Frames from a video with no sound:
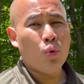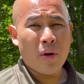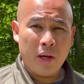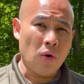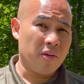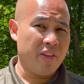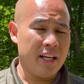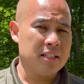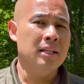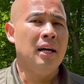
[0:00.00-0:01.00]
to record
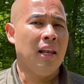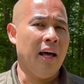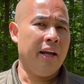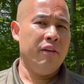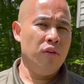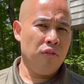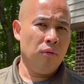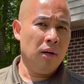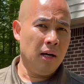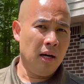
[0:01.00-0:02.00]
things like you
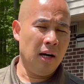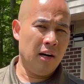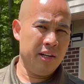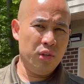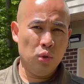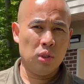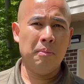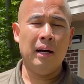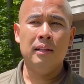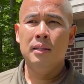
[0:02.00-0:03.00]
uh, heard news
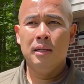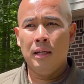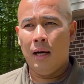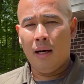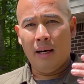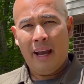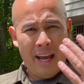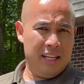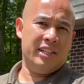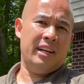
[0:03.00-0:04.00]
about uh,
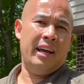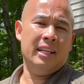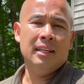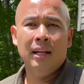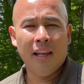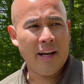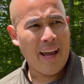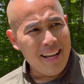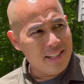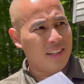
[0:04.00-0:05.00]
Asian hate like
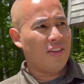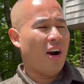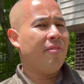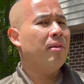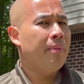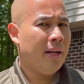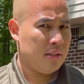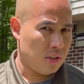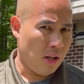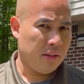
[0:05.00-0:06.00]
Asian driver being
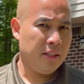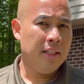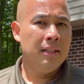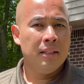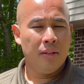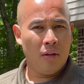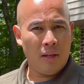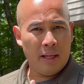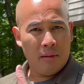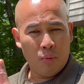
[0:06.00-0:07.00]
assaulted you know
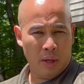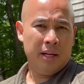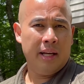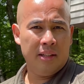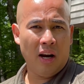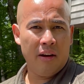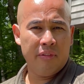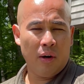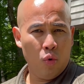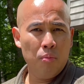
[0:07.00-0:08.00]
like when they drive
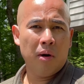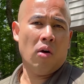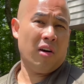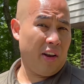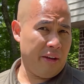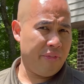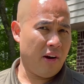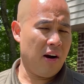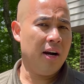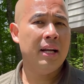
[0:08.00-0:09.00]
their Uber or Lyft
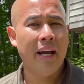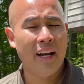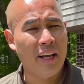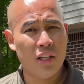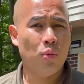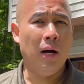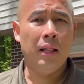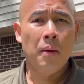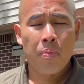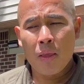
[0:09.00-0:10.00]
car and guess what
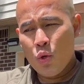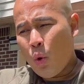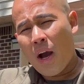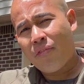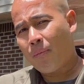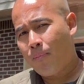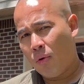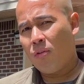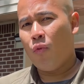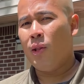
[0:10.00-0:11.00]
you have a
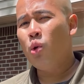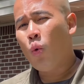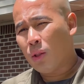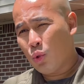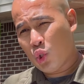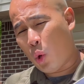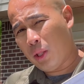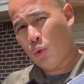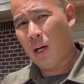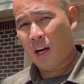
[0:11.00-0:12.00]
proof when you want to show
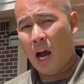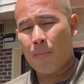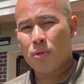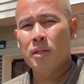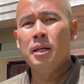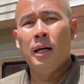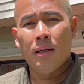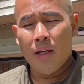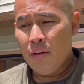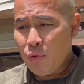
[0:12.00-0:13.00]
it to the cops
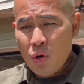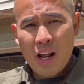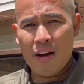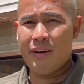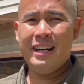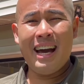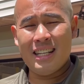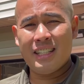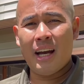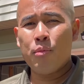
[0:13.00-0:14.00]
if you don't have a
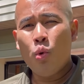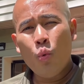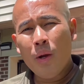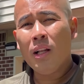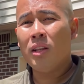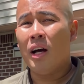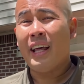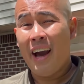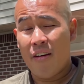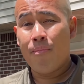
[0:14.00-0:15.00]
dashcam, you will not
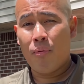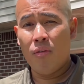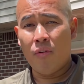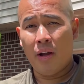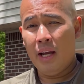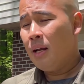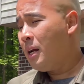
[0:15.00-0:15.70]
have proof okay